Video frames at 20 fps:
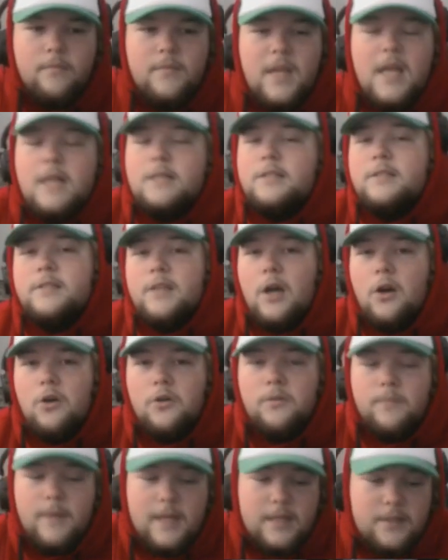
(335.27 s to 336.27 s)
It's
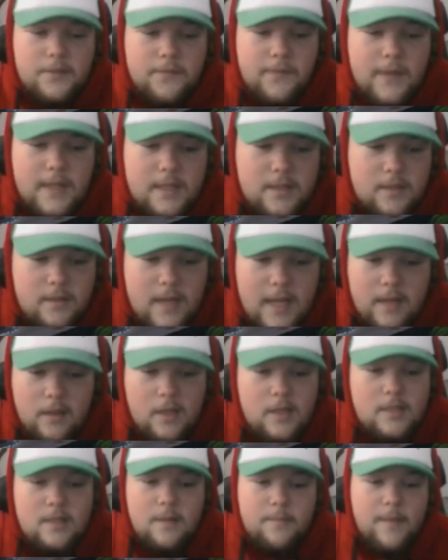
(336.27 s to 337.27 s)
dope. It's it's it
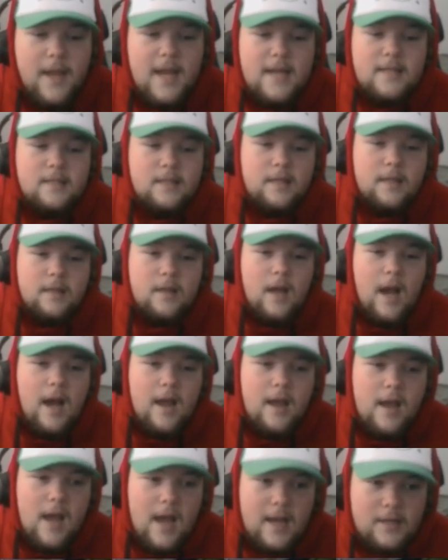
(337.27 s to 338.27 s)
looks amazing.
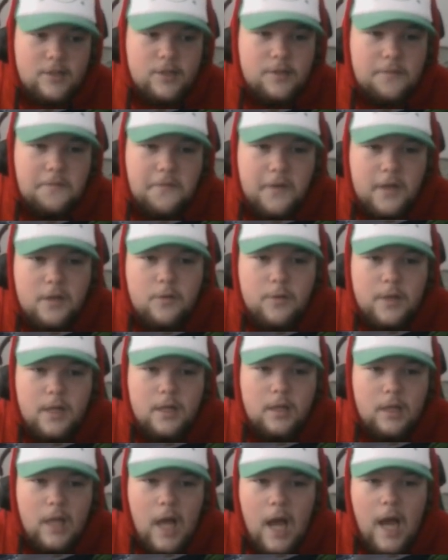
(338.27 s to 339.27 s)
I actually fuck with it
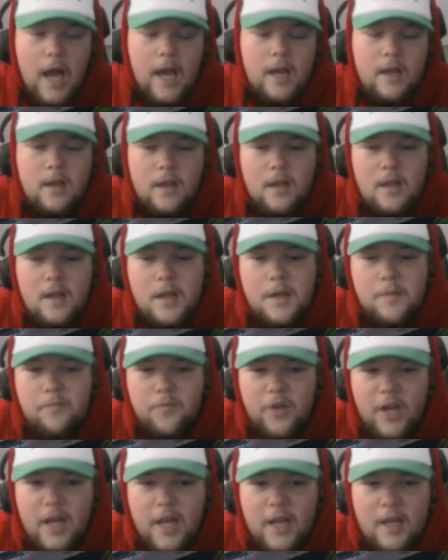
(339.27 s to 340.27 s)
a lot.
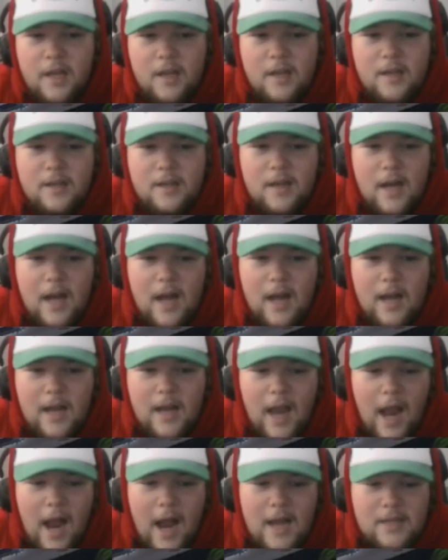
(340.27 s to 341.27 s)
But
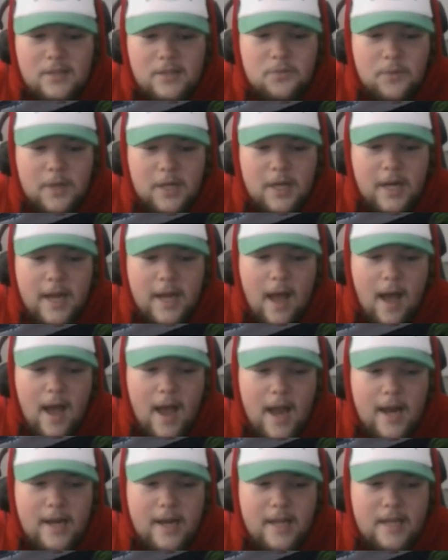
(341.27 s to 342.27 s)
I swear to
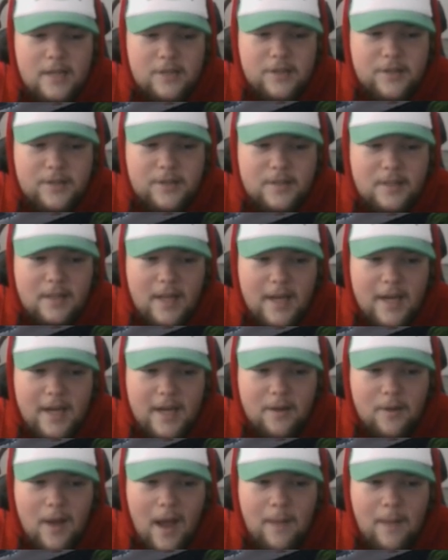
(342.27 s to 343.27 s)
God, it's just
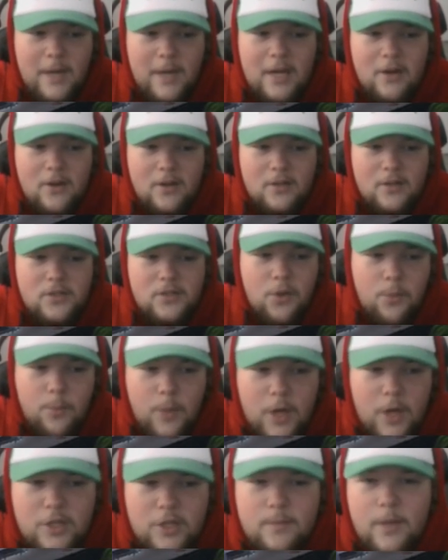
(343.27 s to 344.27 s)
like I've been hearing so
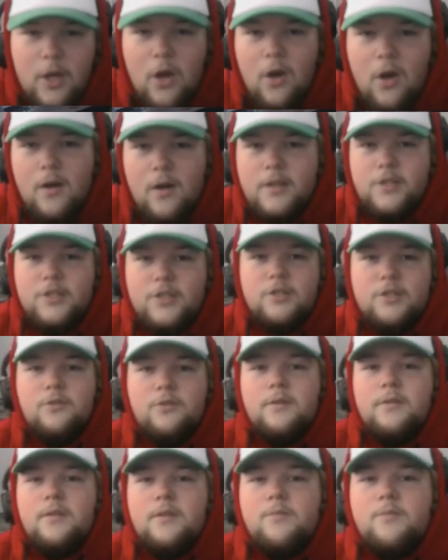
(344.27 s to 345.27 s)
much about
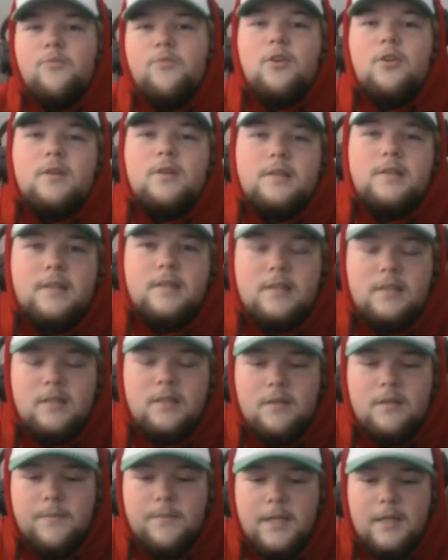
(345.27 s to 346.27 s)
RH2 and their park
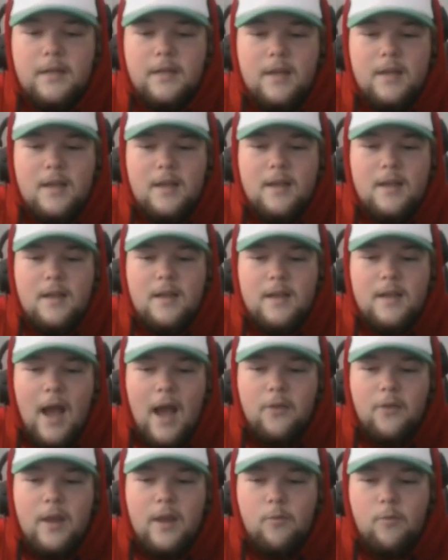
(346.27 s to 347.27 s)
system and
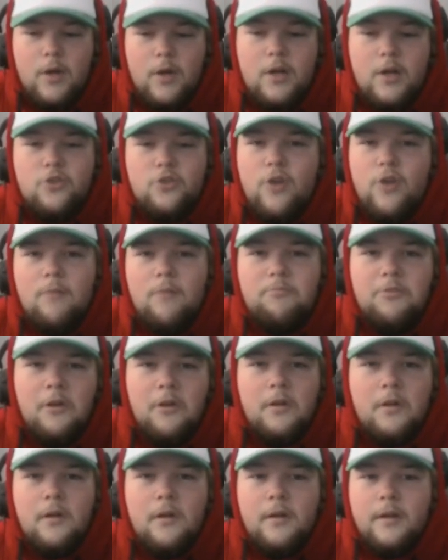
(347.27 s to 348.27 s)
how they were gonna drop
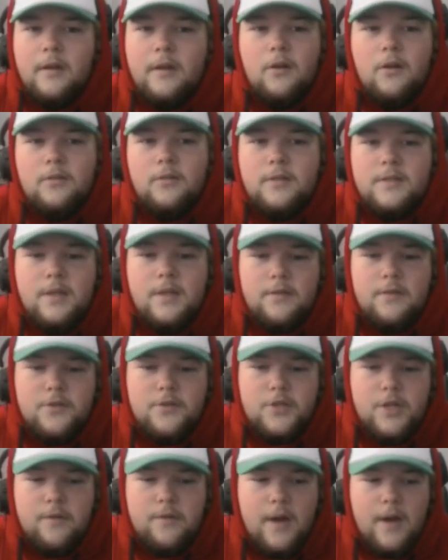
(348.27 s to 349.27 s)
park and all this other
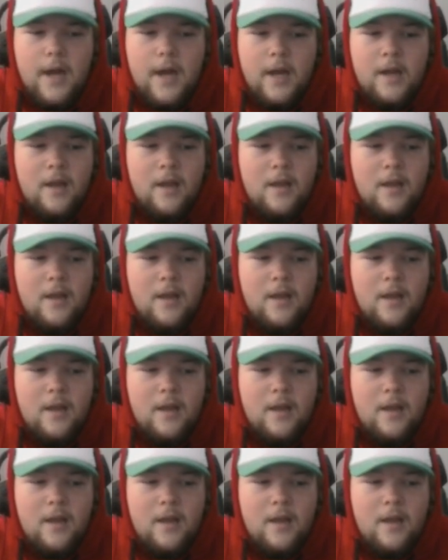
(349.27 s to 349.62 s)
shit, right?